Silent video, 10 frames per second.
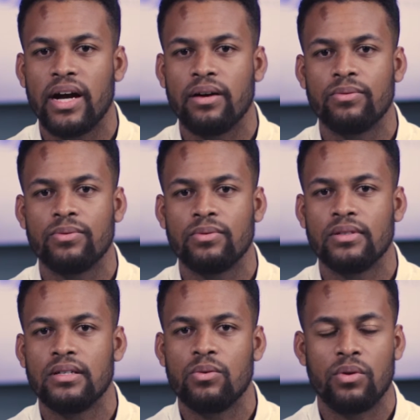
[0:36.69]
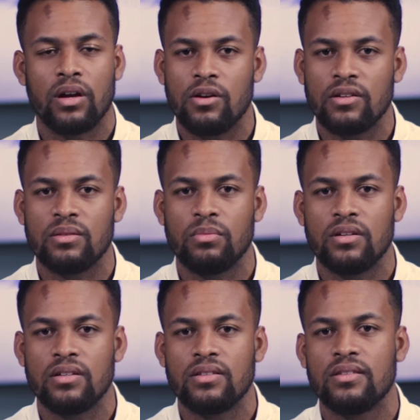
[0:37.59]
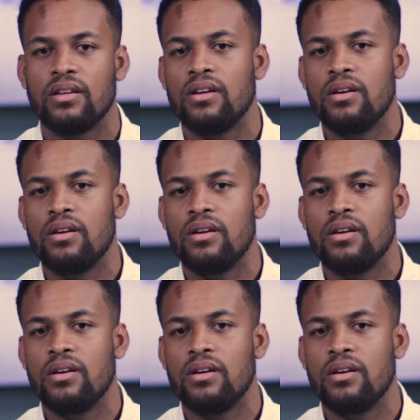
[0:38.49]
have with our customers,